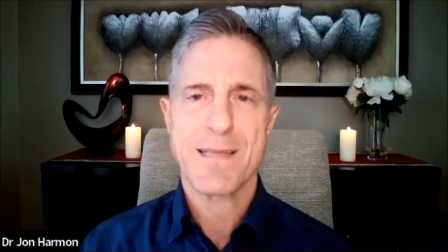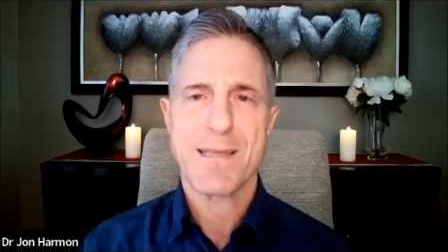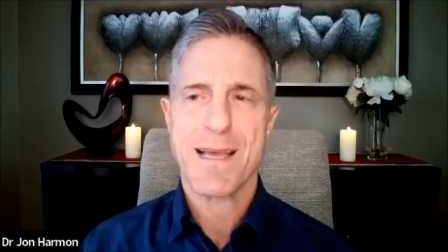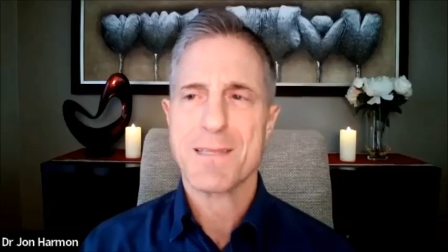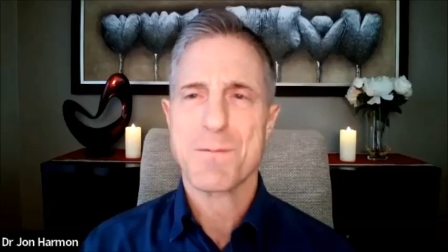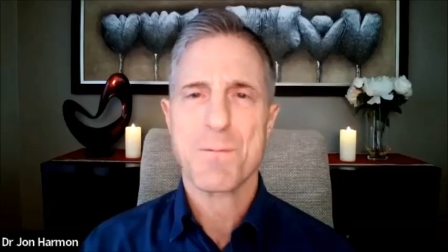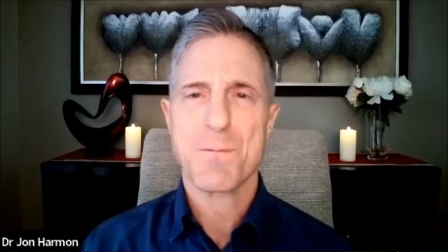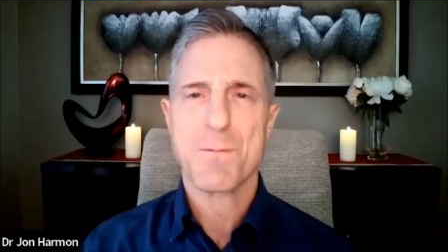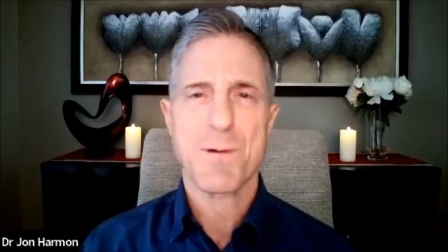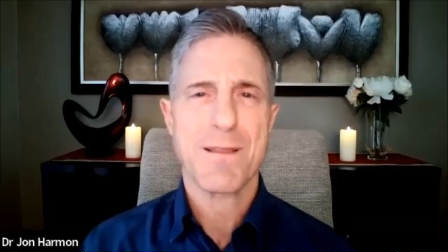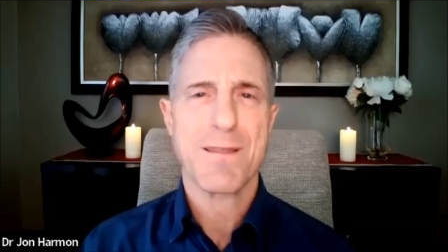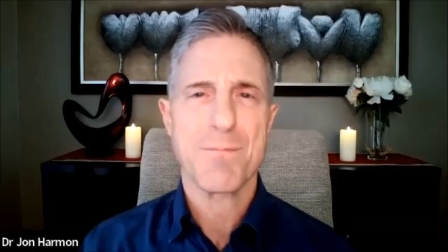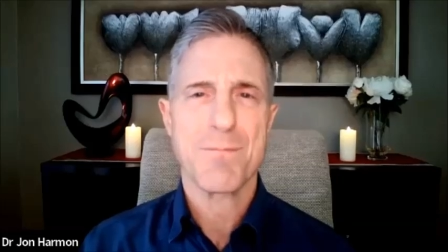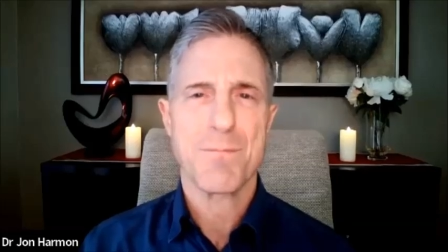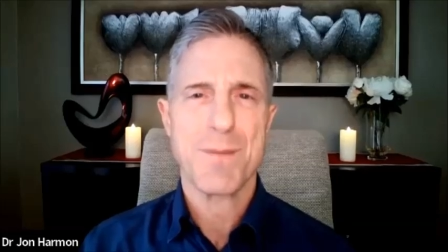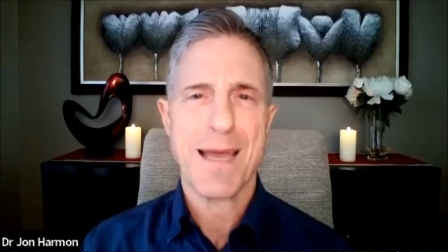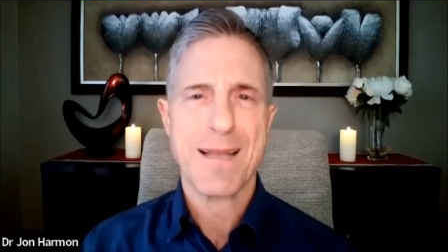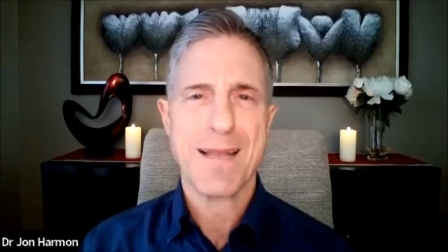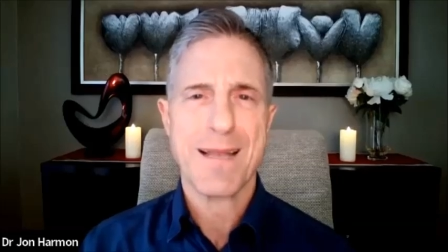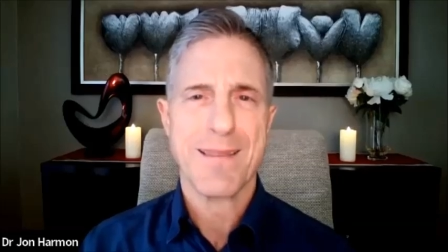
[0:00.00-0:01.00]
that's where
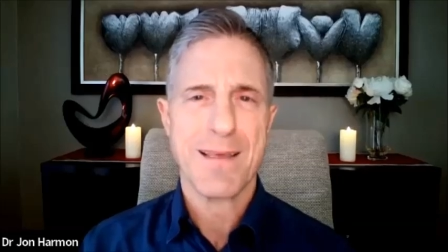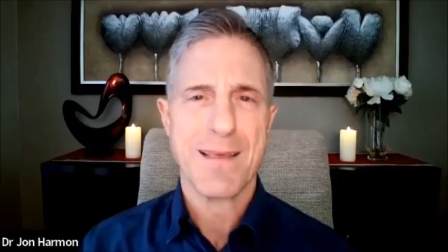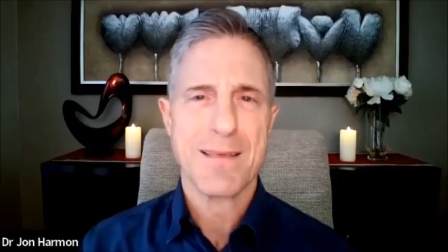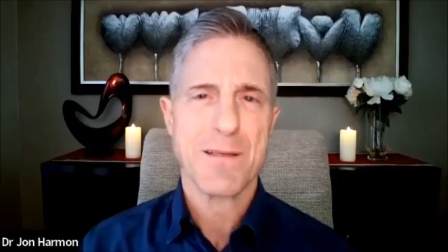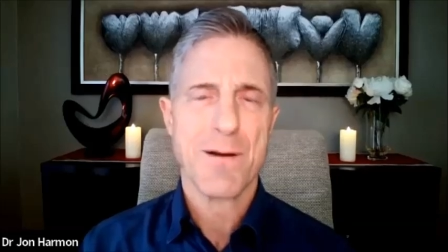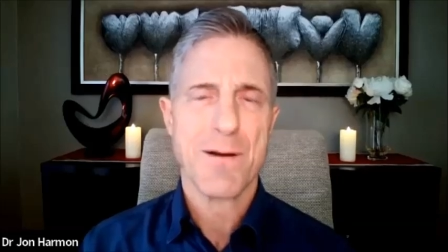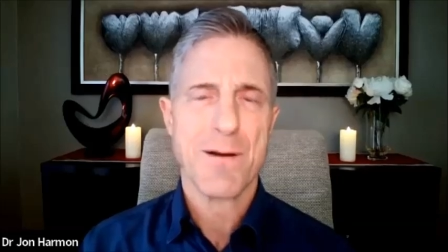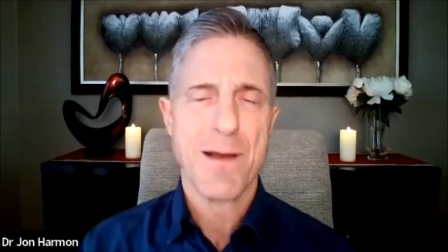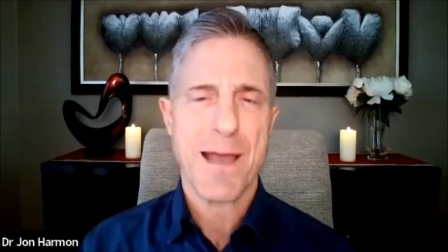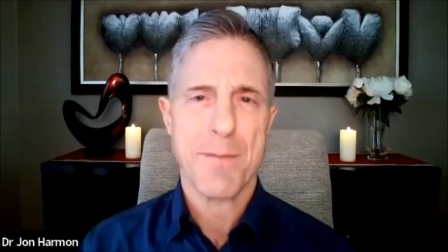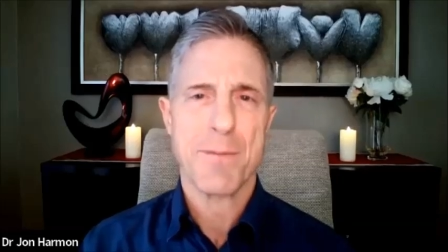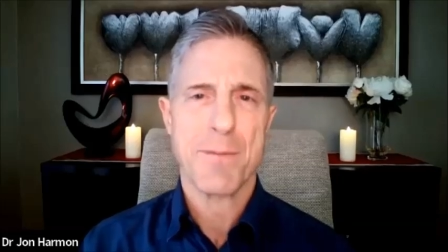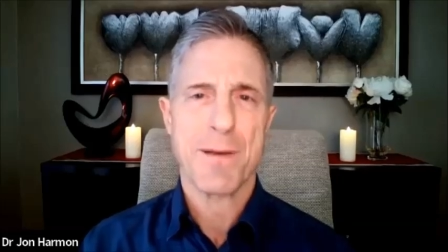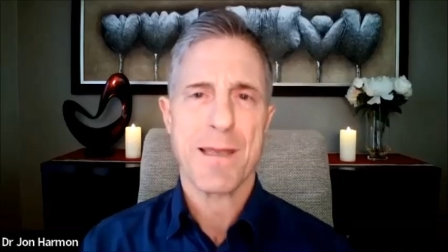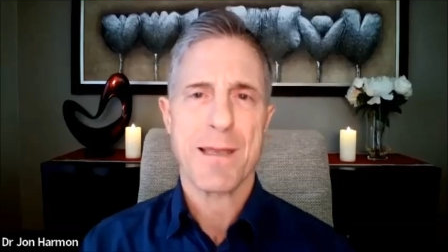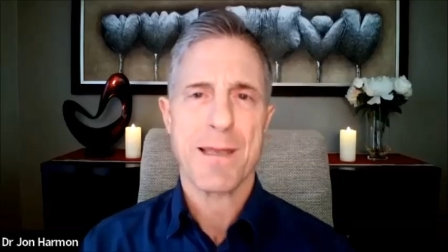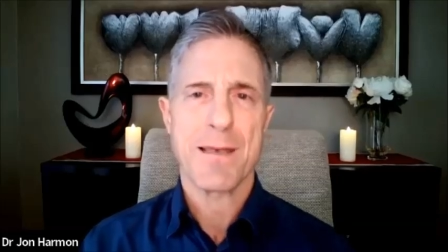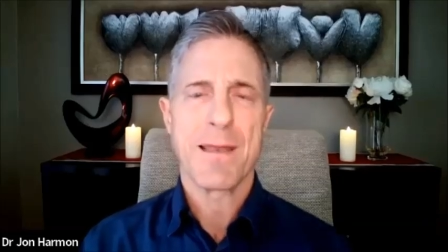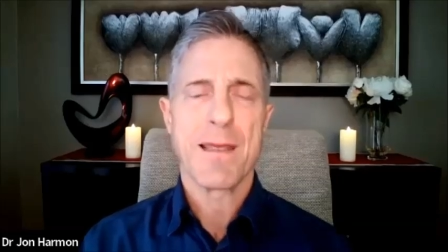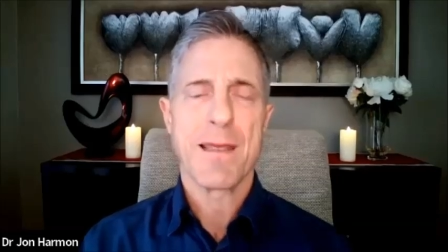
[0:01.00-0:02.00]
bad things are
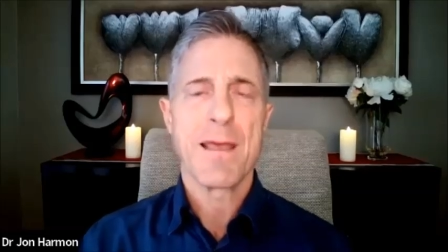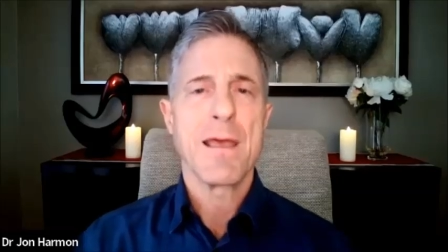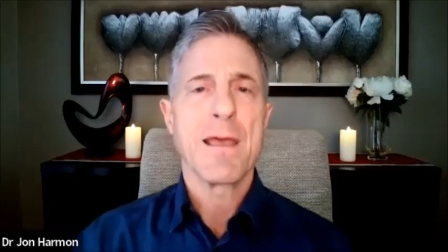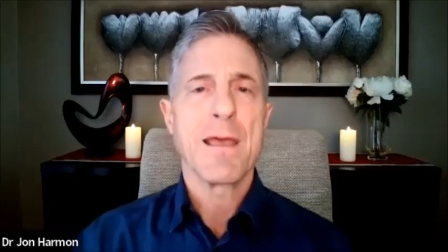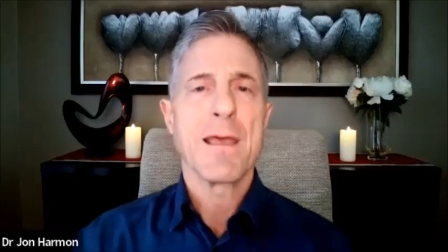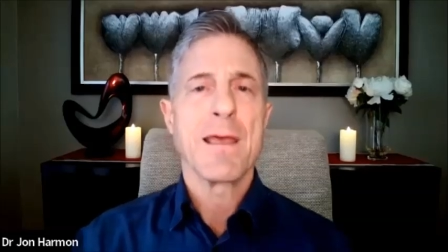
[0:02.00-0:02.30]
happening.